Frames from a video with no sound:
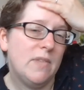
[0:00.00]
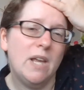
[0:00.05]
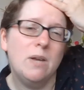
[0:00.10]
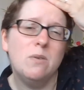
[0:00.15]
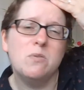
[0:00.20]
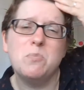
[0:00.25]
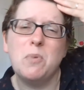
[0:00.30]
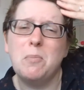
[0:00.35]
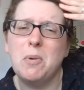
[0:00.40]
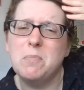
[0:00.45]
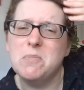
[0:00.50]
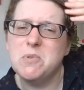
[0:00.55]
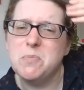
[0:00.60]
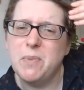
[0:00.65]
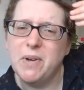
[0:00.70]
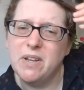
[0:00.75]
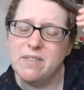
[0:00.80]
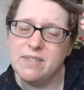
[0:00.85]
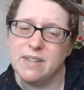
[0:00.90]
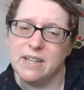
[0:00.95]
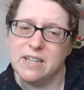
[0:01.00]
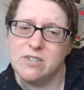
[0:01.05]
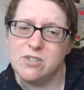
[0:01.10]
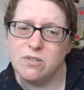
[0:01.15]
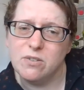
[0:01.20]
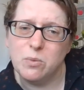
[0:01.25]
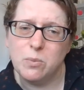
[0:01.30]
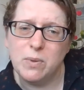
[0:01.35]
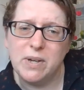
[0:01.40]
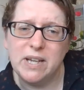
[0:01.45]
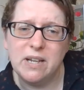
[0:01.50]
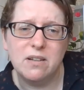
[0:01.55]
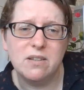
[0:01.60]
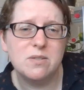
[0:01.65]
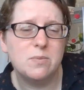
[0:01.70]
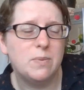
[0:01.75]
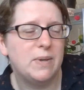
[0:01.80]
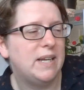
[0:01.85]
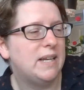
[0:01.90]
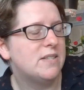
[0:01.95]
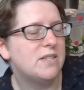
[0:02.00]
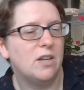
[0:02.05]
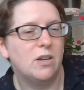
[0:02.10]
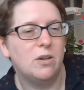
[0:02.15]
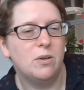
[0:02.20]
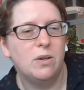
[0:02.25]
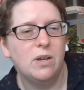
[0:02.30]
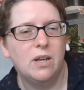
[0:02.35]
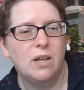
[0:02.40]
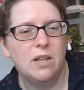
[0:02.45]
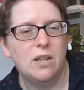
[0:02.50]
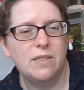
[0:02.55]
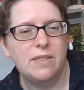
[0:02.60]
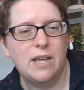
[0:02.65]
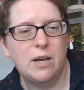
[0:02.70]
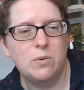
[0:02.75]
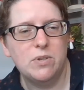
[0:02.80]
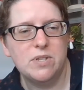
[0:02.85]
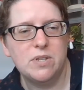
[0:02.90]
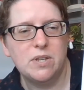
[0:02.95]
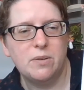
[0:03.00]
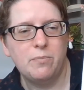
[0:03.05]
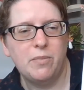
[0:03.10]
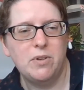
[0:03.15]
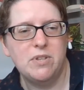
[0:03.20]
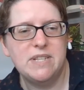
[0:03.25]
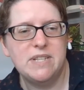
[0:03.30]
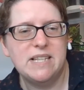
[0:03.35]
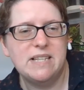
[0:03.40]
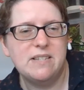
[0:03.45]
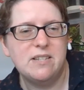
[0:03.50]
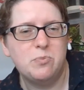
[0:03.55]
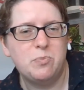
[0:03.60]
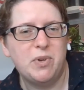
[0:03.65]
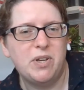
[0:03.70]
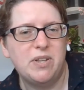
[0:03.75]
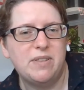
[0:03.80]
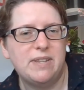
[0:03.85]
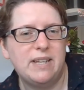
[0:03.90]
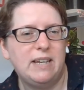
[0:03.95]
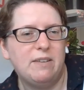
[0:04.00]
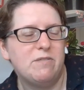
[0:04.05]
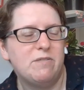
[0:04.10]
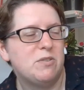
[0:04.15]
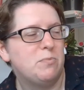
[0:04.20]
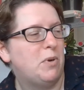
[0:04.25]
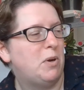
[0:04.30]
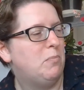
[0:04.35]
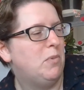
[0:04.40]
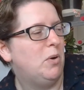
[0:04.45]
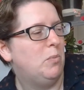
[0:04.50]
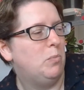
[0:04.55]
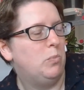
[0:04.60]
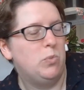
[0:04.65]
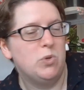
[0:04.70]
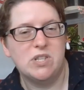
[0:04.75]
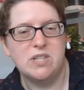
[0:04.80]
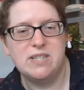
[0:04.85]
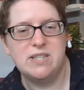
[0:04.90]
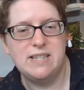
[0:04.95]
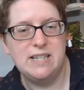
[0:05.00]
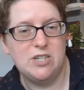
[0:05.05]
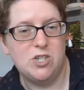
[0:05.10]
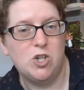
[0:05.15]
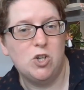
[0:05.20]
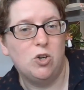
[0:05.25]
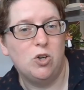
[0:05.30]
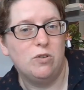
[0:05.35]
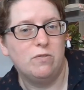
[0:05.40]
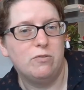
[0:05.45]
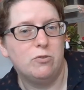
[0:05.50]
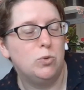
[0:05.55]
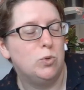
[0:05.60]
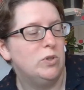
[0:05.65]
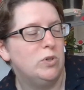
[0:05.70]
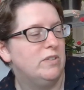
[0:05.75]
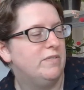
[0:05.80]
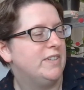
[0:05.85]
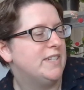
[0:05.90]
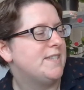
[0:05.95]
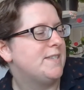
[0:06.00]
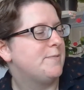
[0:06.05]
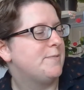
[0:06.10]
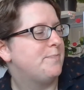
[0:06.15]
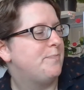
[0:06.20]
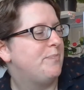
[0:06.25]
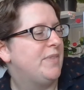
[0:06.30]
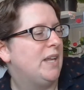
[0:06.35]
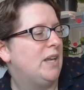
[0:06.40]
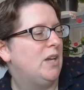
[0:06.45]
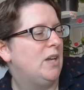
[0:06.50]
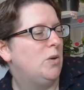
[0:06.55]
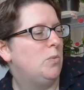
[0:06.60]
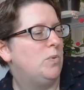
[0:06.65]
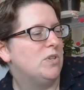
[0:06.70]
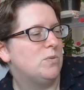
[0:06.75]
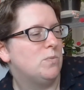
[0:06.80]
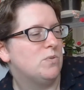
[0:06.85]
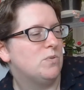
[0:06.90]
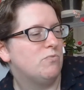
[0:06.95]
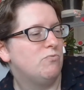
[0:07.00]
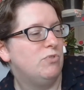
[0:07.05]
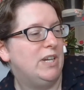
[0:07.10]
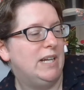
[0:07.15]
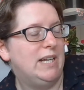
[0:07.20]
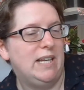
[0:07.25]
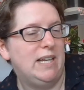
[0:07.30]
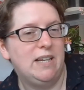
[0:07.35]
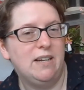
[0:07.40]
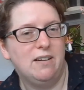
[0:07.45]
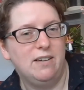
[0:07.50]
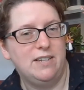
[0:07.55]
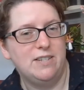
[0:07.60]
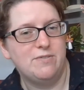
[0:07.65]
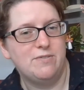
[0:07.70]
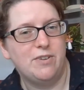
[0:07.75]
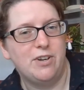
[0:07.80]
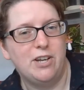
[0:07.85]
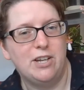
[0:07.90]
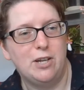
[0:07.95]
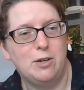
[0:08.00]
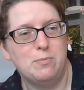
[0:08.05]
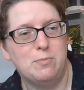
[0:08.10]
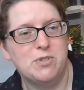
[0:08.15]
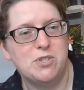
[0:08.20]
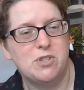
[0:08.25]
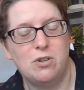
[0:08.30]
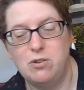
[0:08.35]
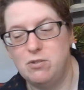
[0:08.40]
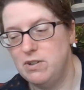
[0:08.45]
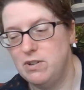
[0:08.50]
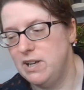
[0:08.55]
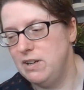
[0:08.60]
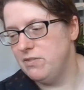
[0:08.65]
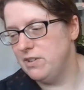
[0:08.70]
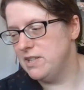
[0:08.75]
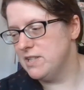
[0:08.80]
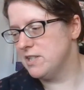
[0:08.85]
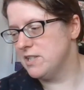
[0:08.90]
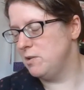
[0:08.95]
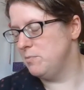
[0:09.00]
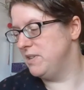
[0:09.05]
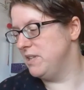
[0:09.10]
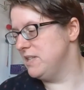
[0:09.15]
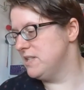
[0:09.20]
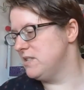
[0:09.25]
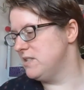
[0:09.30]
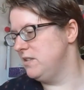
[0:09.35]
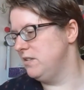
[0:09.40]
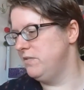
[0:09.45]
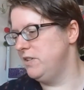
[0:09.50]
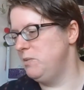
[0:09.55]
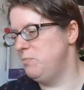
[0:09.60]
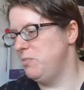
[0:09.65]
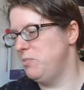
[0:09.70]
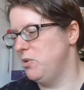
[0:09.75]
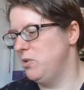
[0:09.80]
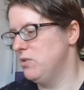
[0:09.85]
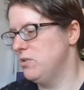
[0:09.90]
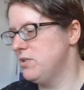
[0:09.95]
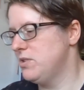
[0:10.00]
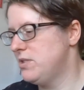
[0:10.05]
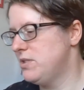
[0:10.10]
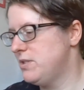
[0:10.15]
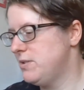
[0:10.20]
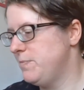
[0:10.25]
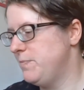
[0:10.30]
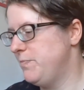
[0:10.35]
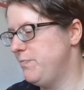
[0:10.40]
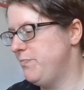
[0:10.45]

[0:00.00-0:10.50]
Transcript: was my mum's birthday during the week last week, so that was my sister's birthday gift to my mum, was a stitch along for all of us, which was really kind of her, and I'm so grateful. It's come in this lovely box